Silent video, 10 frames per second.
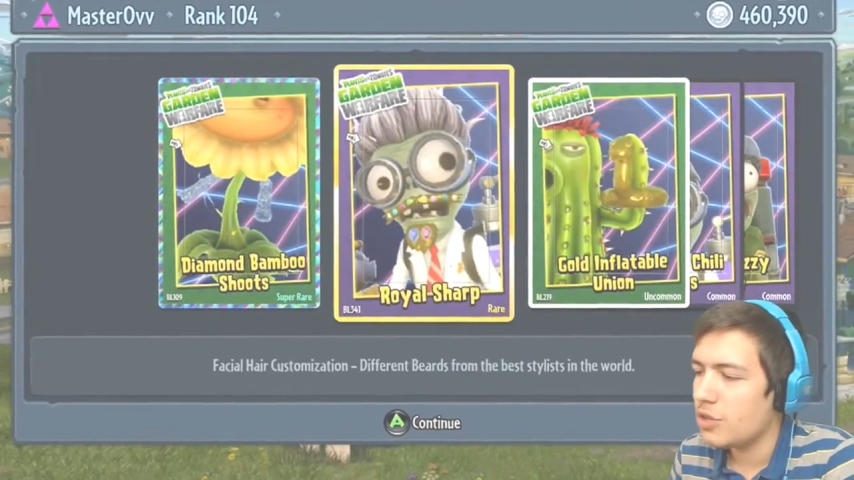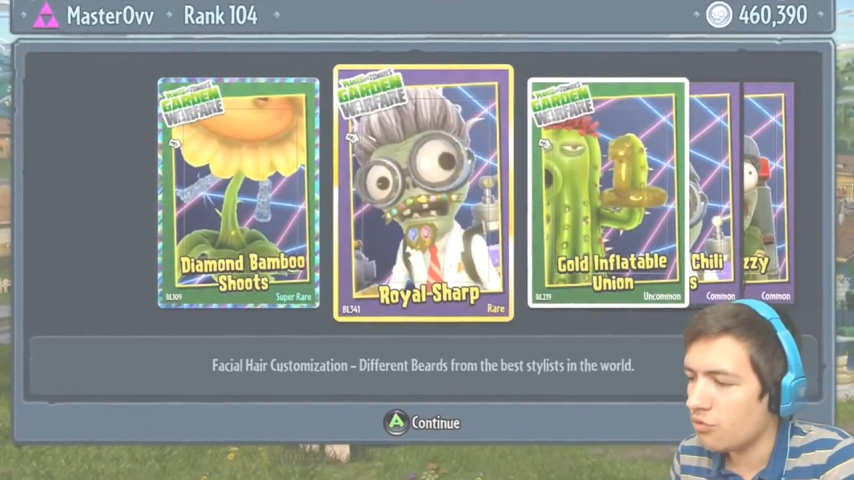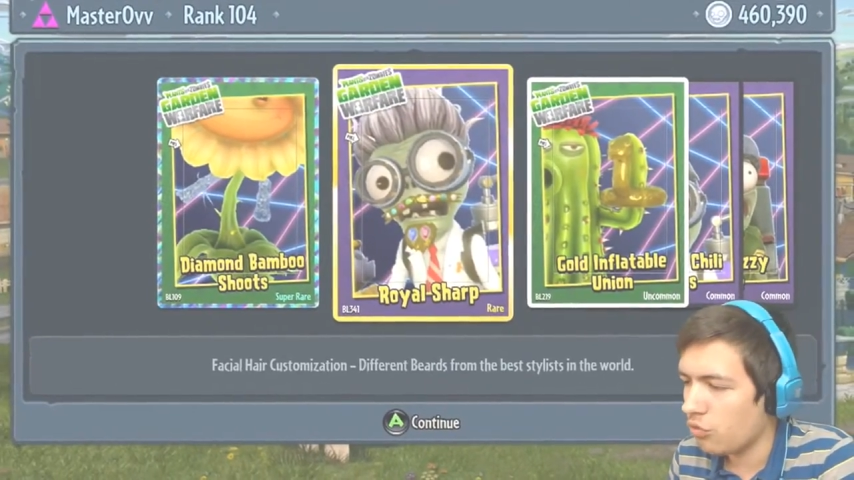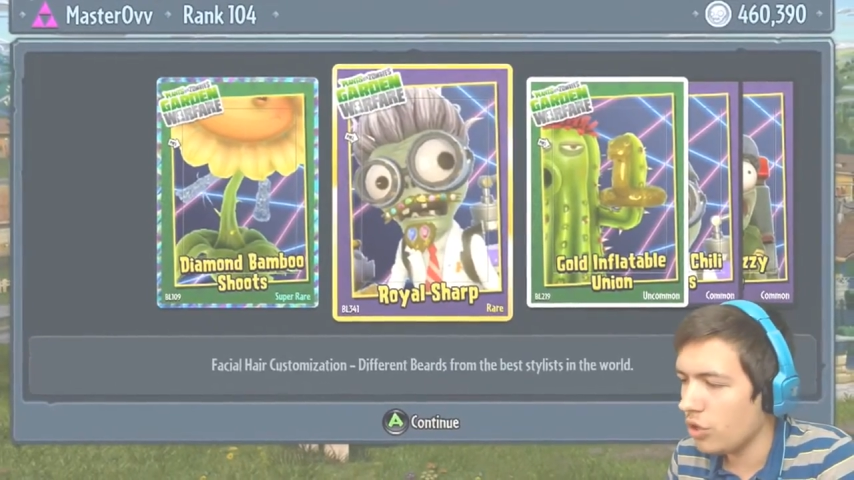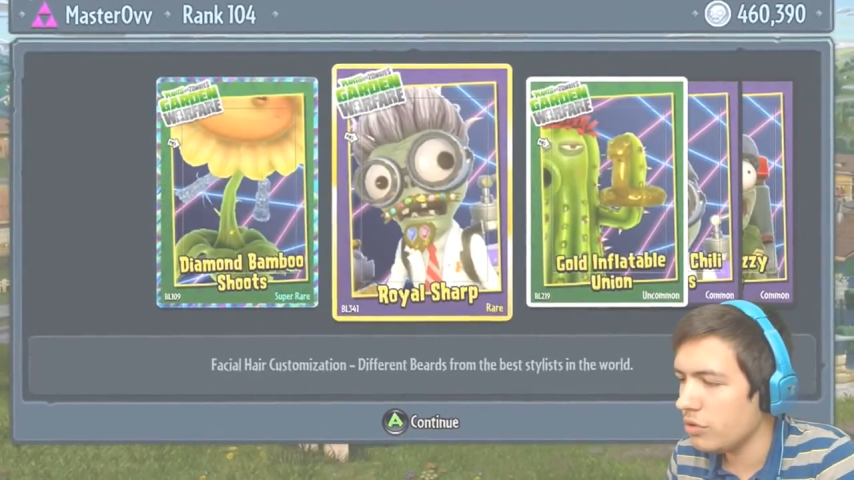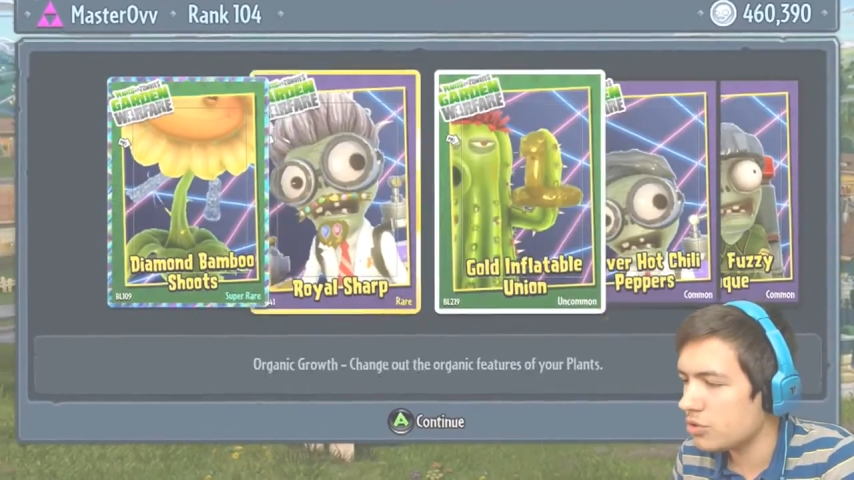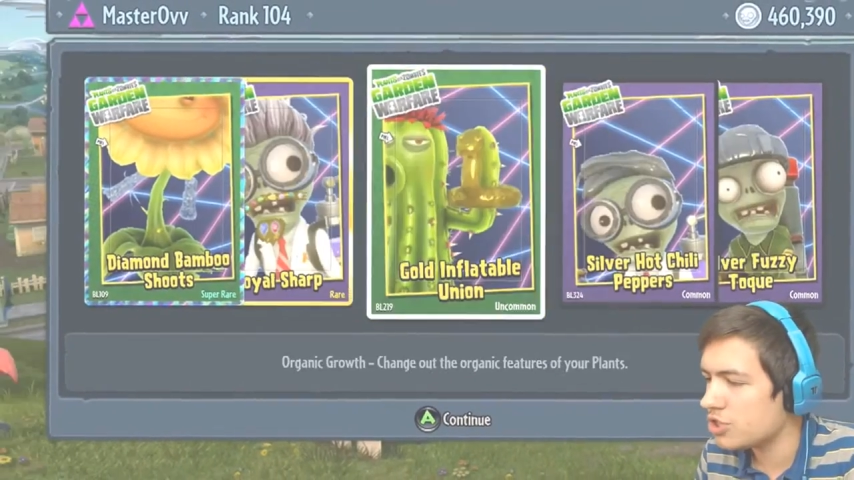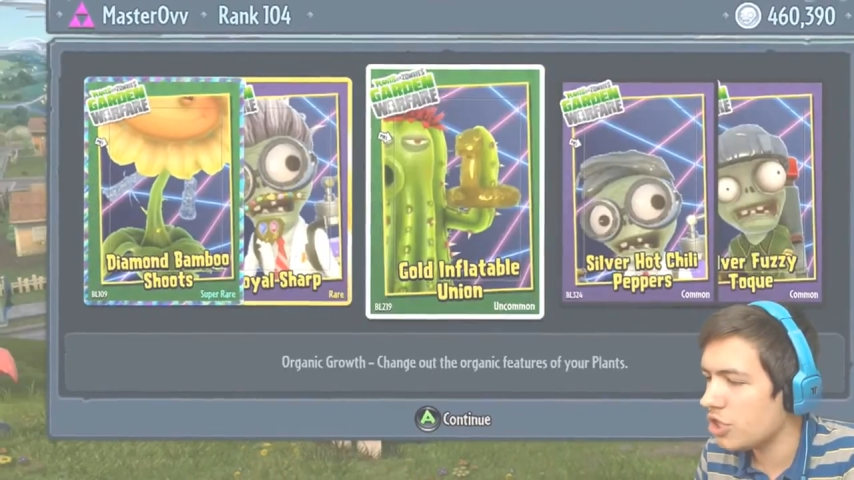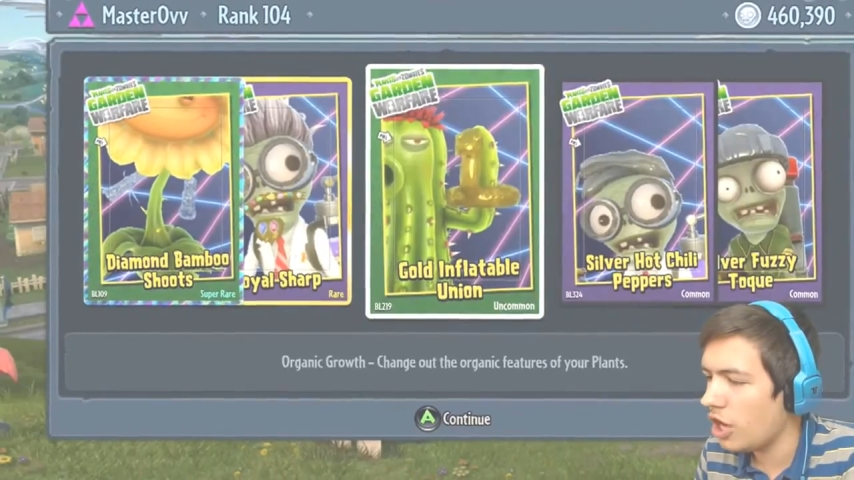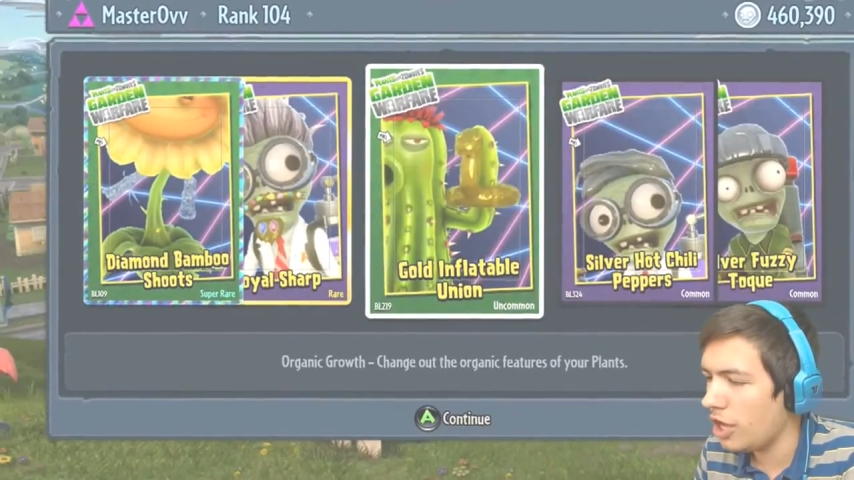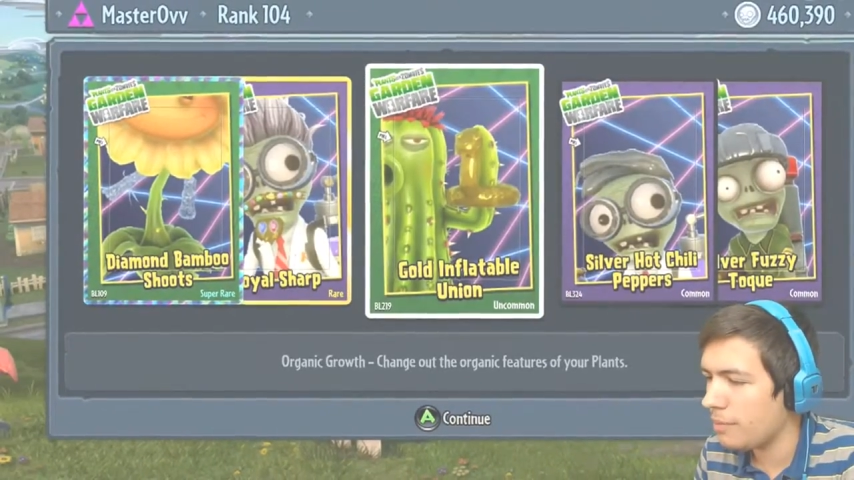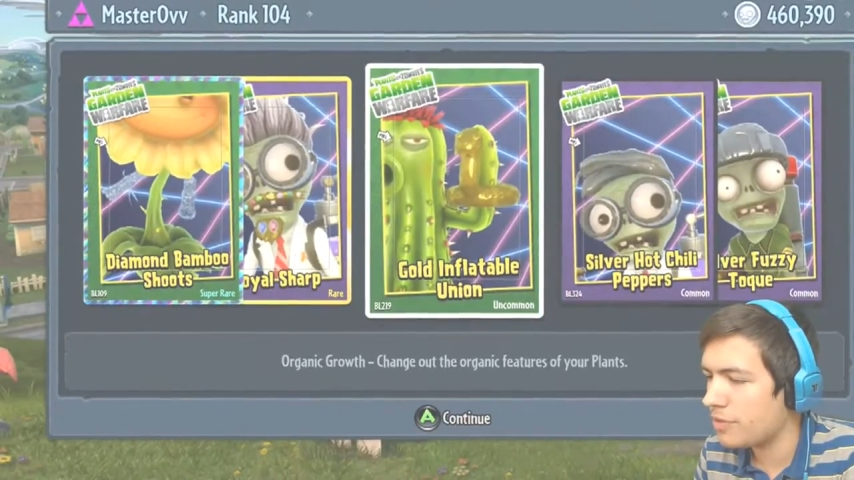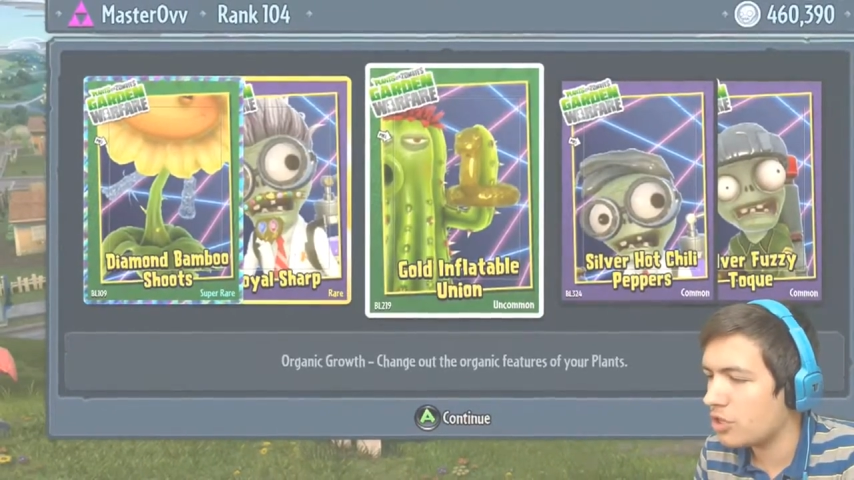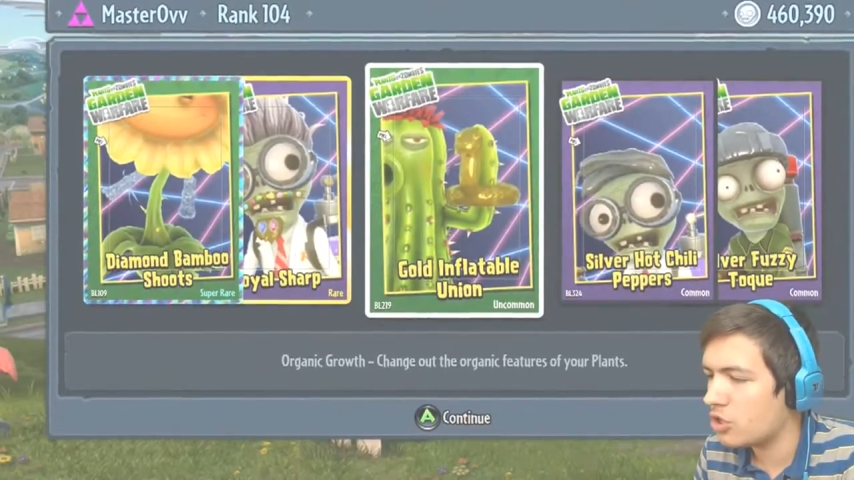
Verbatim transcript: the royal sharp,